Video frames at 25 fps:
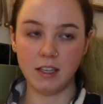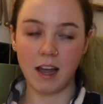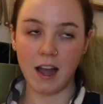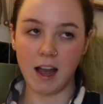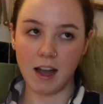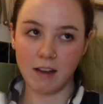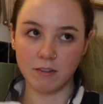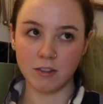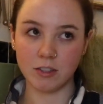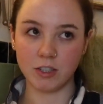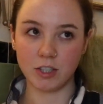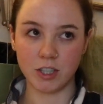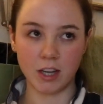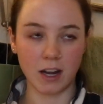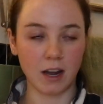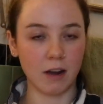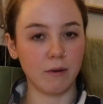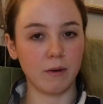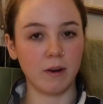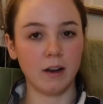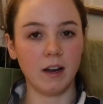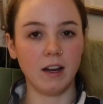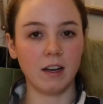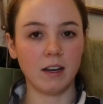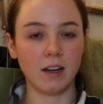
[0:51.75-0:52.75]
have a
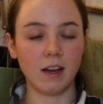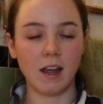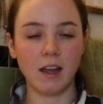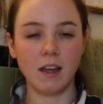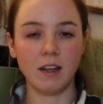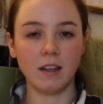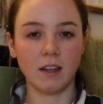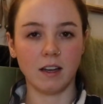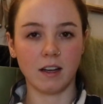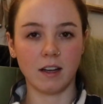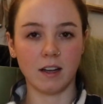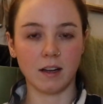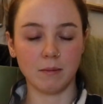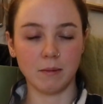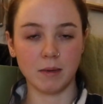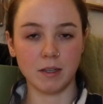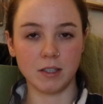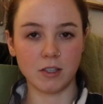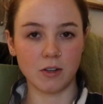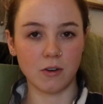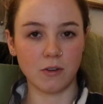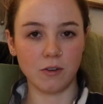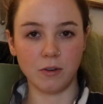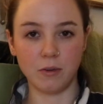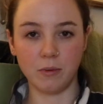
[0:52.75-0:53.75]
shower at night. Like, I'm a
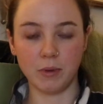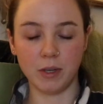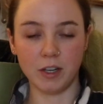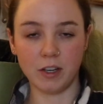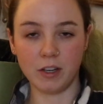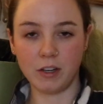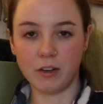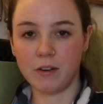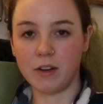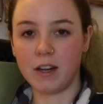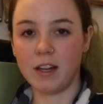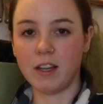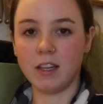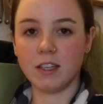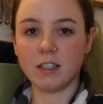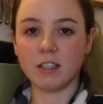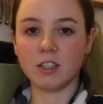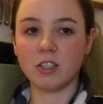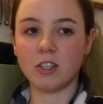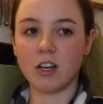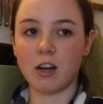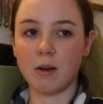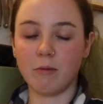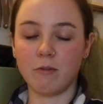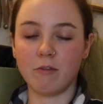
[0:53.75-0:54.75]
total weirdo and I like to
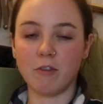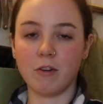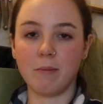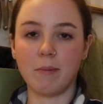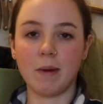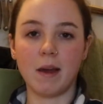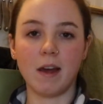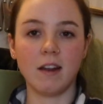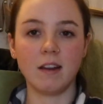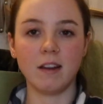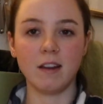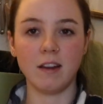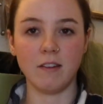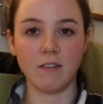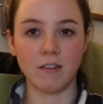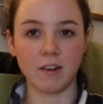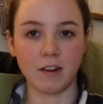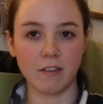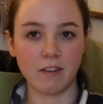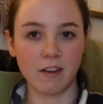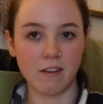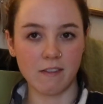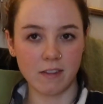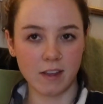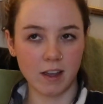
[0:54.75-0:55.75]
shower before bed even
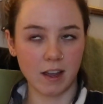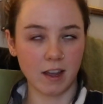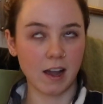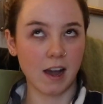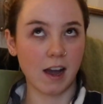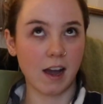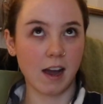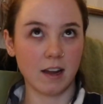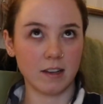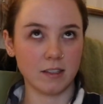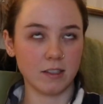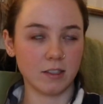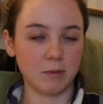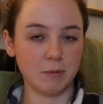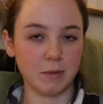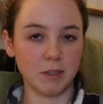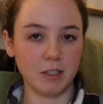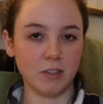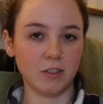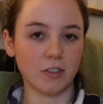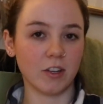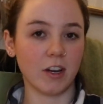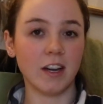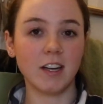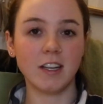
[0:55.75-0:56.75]
if I've like had too
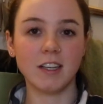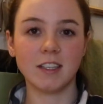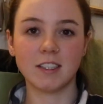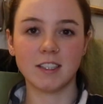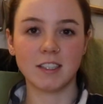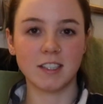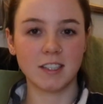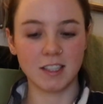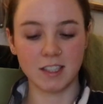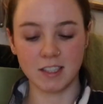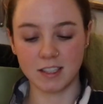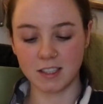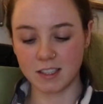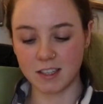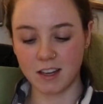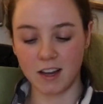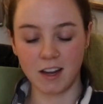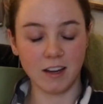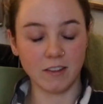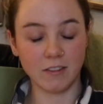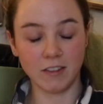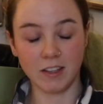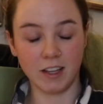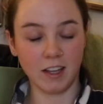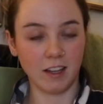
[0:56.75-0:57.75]
many drinks. It's
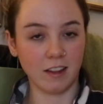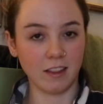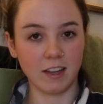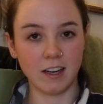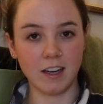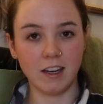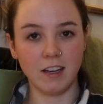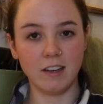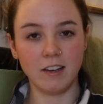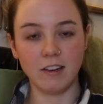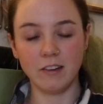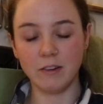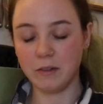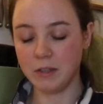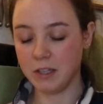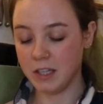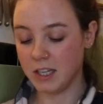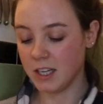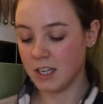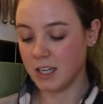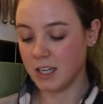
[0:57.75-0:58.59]
kind of a thing that I do.